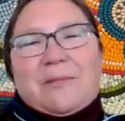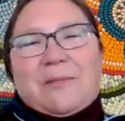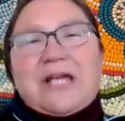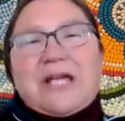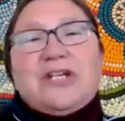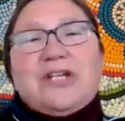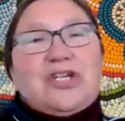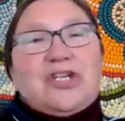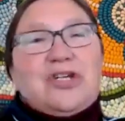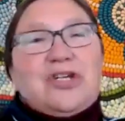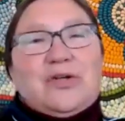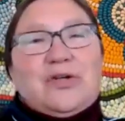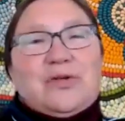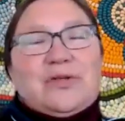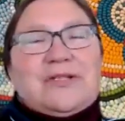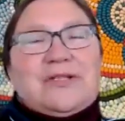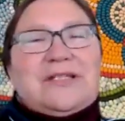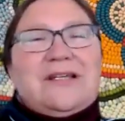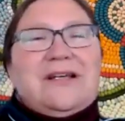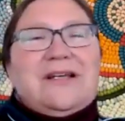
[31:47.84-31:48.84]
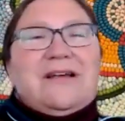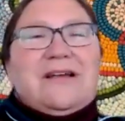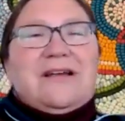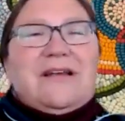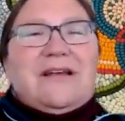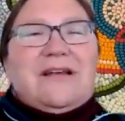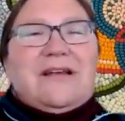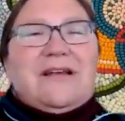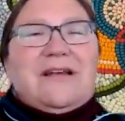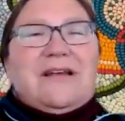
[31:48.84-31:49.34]
issues,
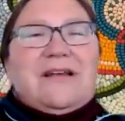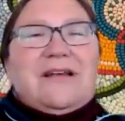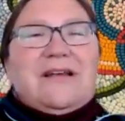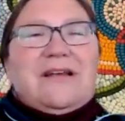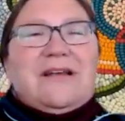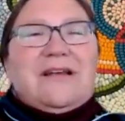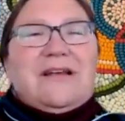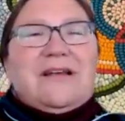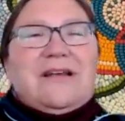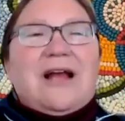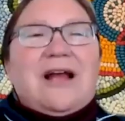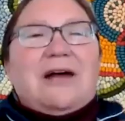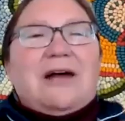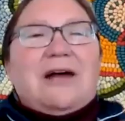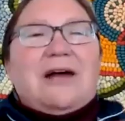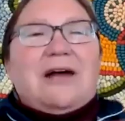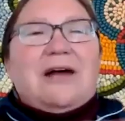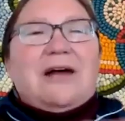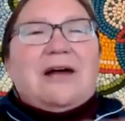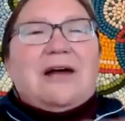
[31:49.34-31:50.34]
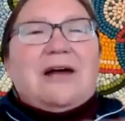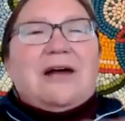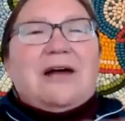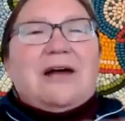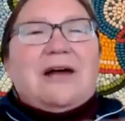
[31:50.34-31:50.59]
not recognizing